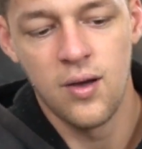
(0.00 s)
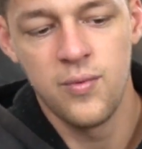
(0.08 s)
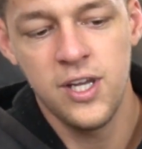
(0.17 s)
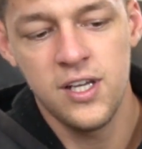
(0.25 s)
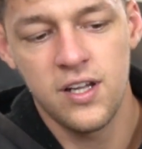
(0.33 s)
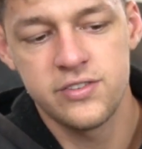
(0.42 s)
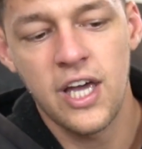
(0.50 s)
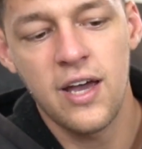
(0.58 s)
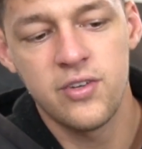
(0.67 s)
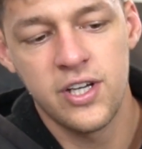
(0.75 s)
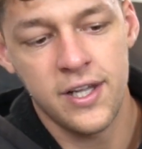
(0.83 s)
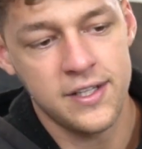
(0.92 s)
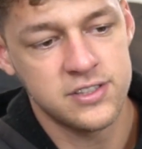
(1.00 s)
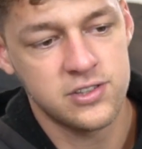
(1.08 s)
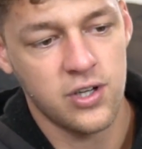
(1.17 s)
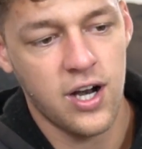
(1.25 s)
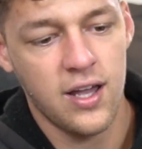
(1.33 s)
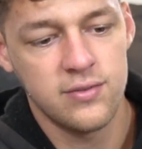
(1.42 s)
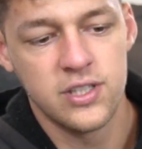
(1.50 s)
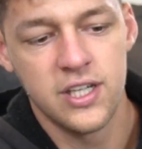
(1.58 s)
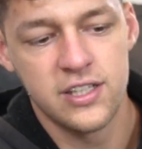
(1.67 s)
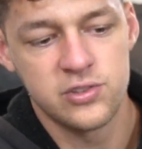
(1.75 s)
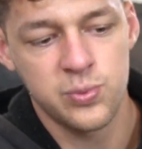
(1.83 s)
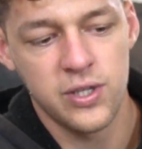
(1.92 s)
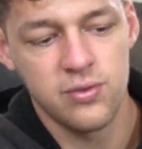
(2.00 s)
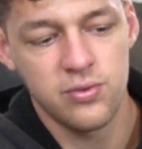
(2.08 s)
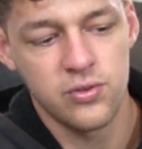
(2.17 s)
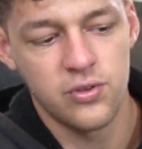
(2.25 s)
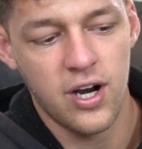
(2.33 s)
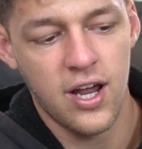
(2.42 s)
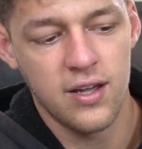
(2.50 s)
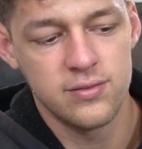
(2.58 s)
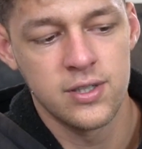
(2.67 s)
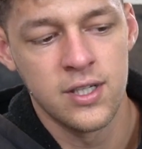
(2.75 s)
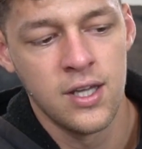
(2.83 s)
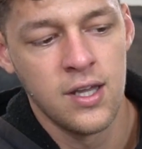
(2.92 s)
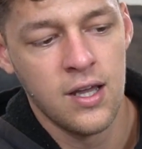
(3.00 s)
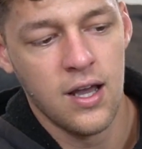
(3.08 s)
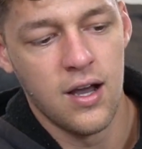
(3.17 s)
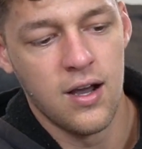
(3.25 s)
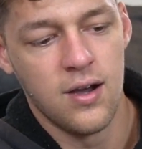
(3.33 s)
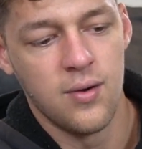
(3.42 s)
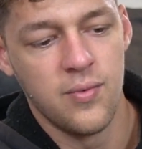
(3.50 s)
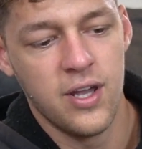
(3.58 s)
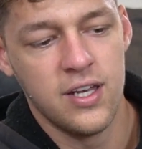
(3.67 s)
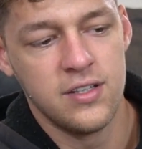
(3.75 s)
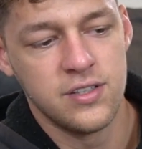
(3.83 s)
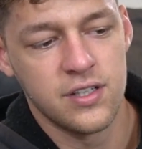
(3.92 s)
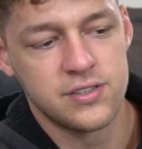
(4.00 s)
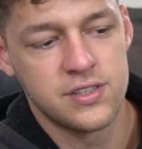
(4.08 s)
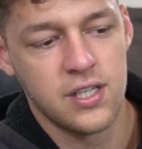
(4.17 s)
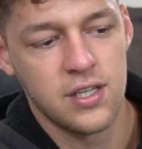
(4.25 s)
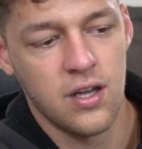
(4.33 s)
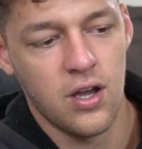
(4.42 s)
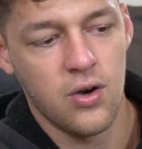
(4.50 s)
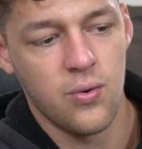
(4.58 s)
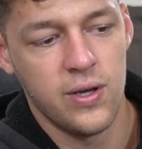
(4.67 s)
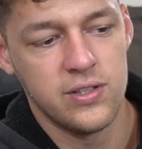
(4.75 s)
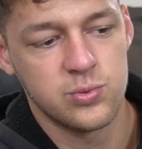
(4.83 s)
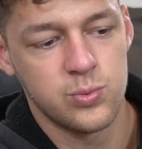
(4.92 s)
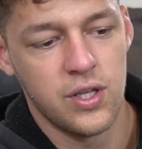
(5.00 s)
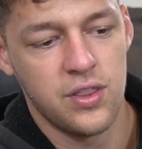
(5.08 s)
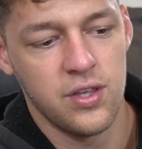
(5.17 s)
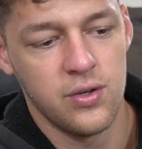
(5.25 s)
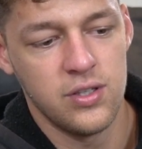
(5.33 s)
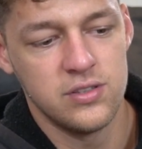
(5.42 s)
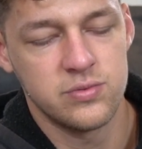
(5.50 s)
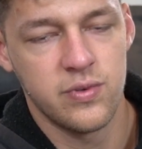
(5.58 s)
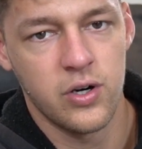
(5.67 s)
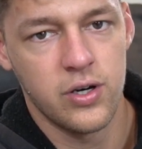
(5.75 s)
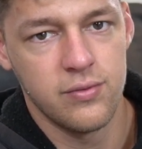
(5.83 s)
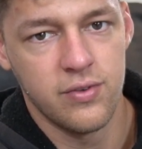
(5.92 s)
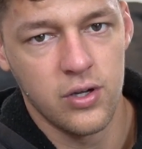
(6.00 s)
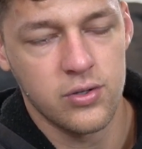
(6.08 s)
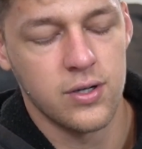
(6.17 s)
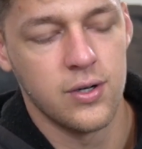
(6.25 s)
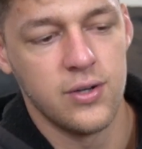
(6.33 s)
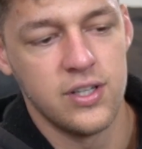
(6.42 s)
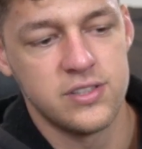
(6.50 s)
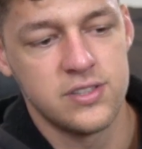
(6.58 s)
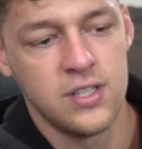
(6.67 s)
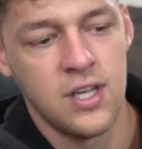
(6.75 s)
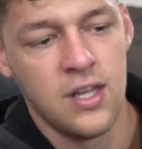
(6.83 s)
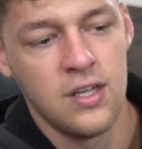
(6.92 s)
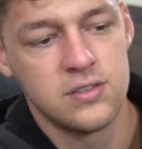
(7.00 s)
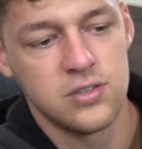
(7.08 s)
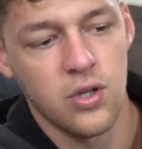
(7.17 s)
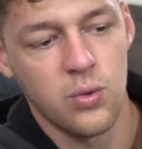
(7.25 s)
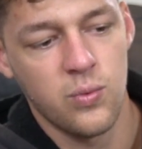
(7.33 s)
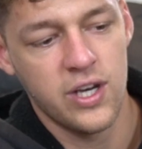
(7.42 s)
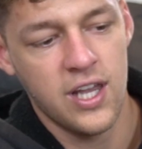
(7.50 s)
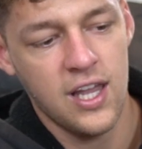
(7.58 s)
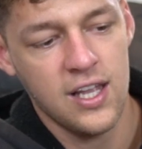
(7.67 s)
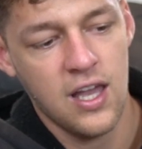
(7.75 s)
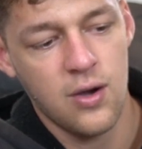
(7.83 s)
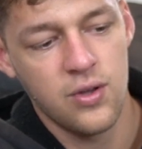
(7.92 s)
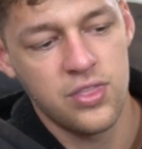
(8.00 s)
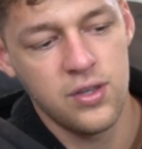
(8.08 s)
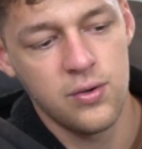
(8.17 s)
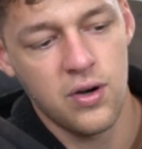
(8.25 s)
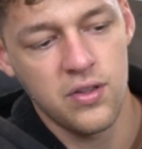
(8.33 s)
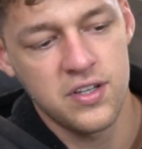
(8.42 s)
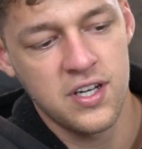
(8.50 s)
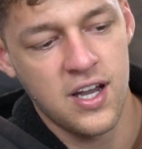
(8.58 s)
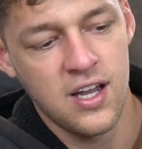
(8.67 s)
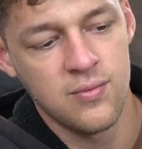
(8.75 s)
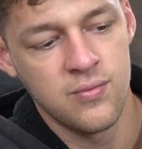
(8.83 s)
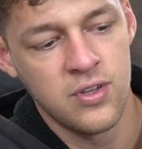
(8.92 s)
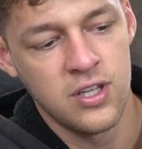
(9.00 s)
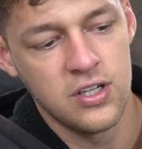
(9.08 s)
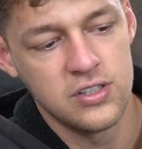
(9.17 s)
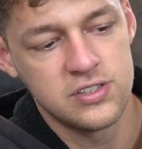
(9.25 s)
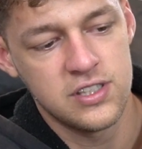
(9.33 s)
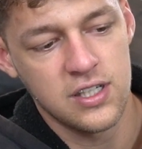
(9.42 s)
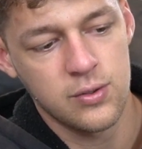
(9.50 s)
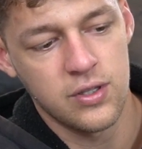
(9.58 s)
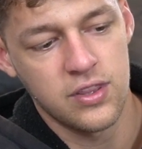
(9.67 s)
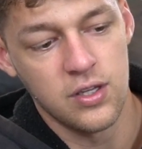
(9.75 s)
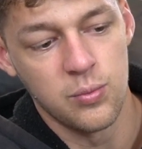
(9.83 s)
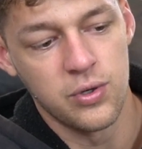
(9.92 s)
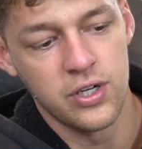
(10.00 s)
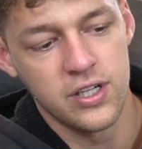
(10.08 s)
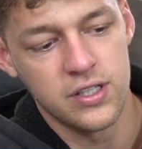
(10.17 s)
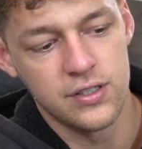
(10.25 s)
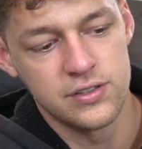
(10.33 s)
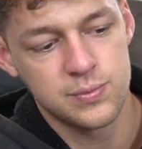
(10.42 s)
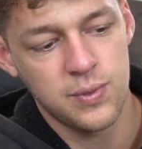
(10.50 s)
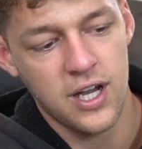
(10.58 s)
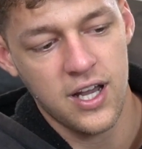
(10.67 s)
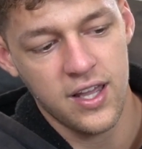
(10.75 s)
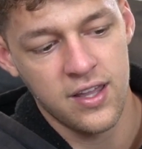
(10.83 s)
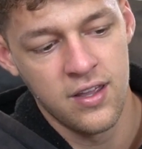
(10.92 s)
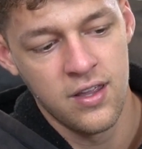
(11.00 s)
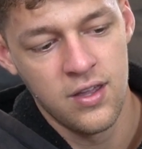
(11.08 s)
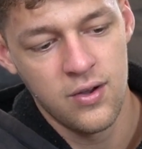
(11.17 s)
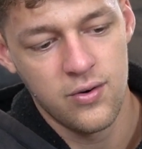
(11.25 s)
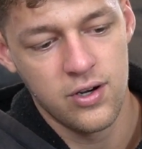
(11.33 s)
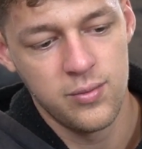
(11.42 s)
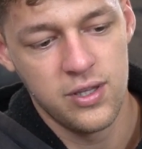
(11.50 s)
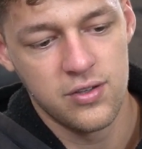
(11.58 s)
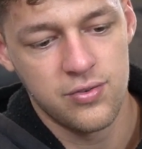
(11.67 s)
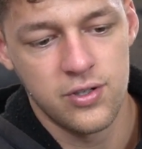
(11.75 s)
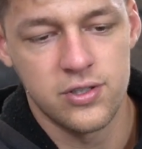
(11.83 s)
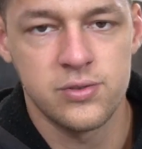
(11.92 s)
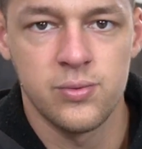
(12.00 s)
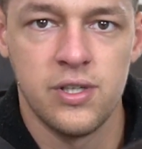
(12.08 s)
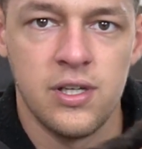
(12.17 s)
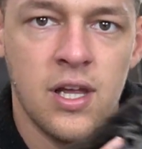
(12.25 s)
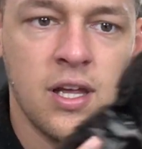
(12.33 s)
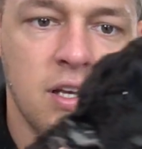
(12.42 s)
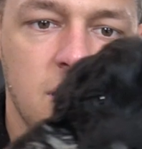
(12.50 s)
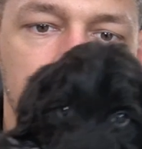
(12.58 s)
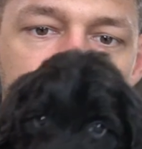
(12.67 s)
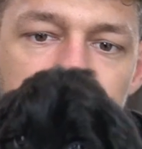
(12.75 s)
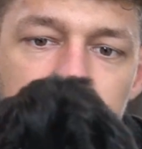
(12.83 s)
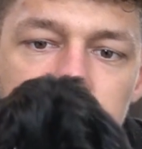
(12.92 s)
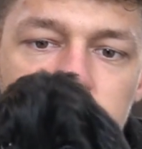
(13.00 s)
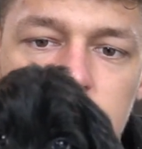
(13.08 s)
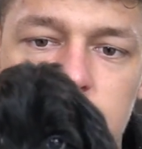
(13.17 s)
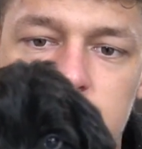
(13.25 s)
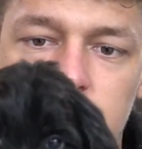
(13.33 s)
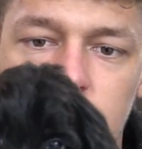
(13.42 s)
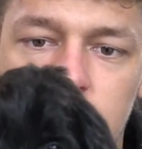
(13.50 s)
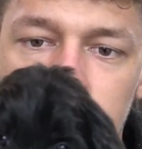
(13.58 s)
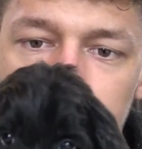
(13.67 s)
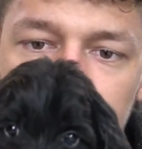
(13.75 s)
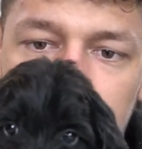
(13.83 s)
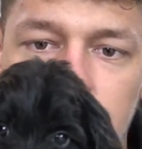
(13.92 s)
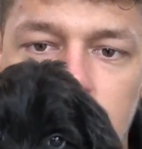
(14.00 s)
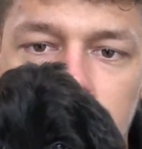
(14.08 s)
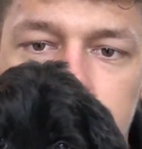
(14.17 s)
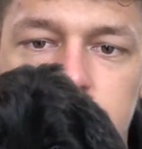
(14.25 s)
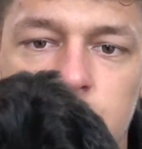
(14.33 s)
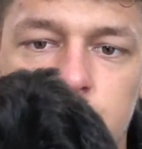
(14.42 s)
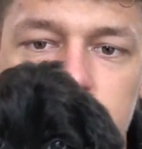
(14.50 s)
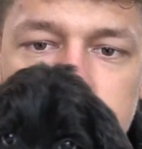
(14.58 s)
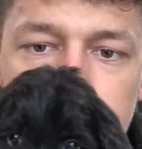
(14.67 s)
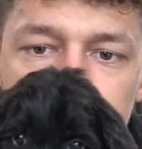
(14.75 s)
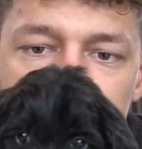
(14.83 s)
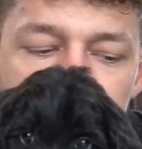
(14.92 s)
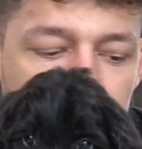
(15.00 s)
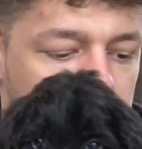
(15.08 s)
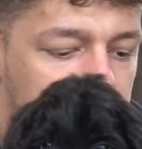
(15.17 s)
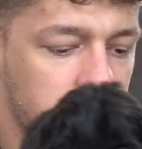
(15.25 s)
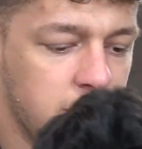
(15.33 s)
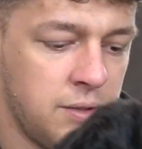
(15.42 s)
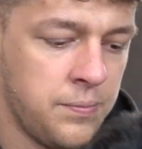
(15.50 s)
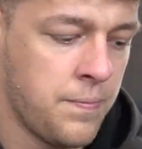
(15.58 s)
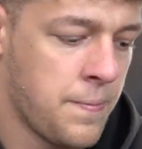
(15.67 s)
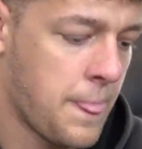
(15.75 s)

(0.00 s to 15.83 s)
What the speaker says: He does have a nice drive, a nice playful drive. And just always with you. He's very Velcro-ish. So to hang out with you all the time. He'll stick with you pretty close by. Want to be the first one to be with you. So a super sweet little one.